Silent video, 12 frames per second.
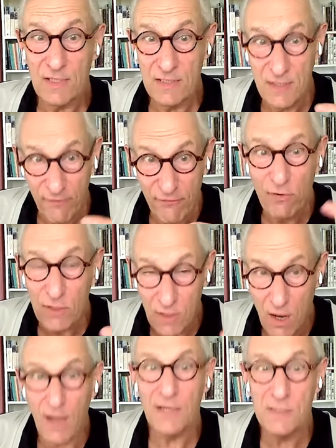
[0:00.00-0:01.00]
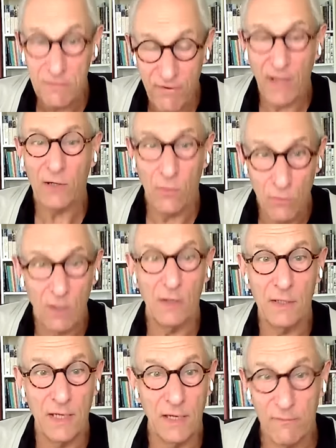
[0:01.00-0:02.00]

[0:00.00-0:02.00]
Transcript: different kinds of adult learning,